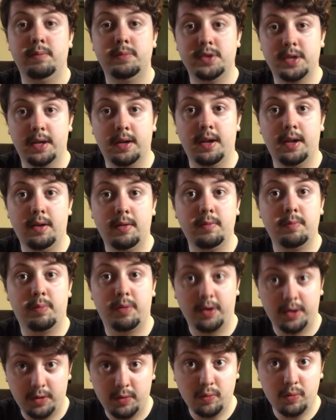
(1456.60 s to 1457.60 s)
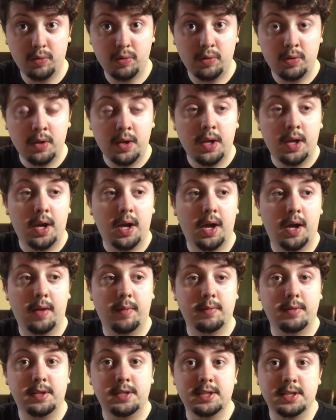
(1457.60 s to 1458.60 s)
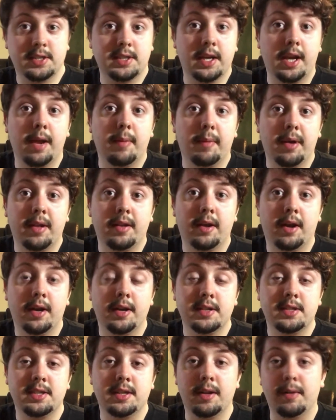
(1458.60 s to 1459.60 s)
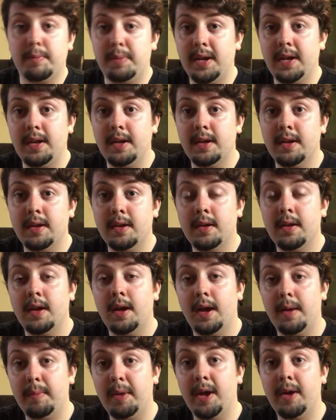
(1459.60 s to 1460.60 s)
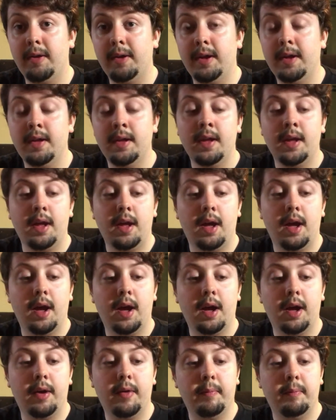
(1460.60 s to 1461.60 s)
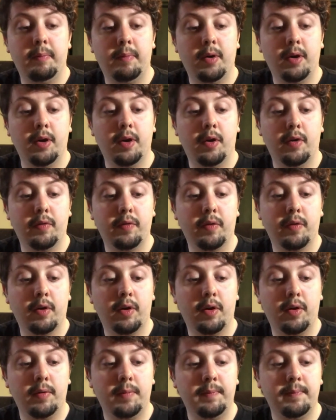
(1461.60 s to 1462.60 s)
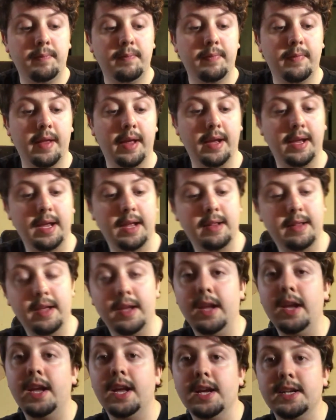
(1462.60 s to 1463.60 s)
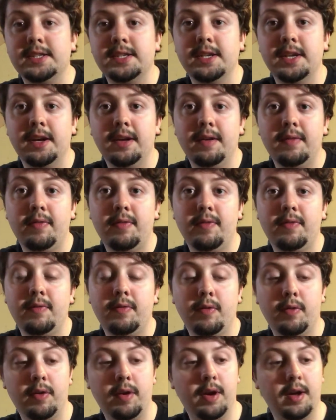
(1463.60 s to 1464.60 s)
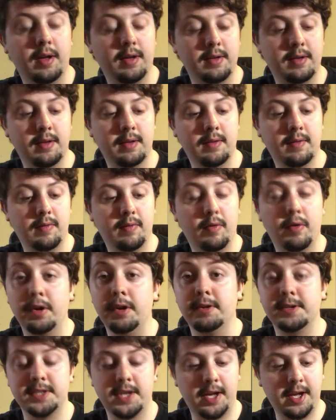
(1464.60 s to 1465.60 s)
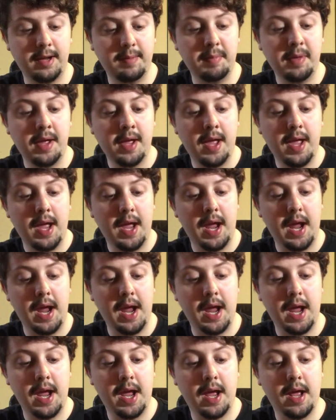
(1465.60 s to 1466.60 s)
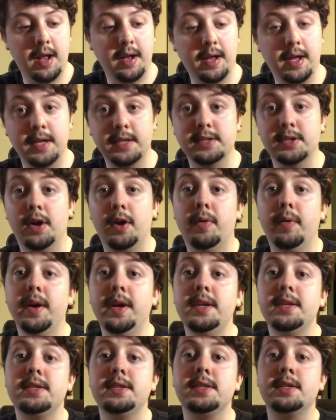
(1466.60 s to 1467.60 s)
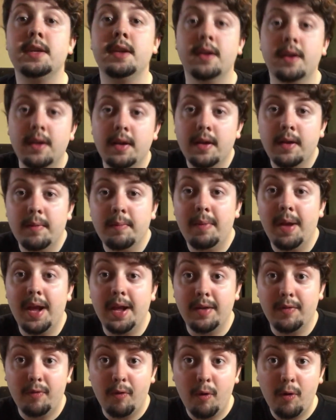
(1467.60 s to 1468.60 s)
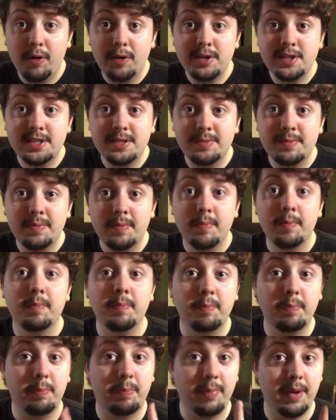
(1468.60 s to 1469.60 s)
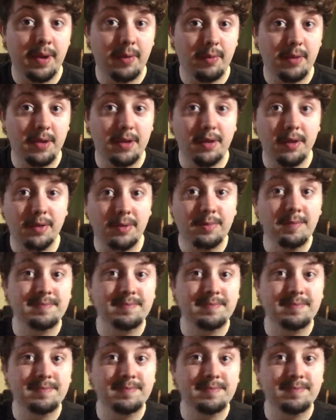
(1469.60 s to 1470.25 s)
Check it out, pretty cool. Just to get my thoughts and opinion about it. But overall, I can't thank you guys enough for your time. And as always, may the Force be with you.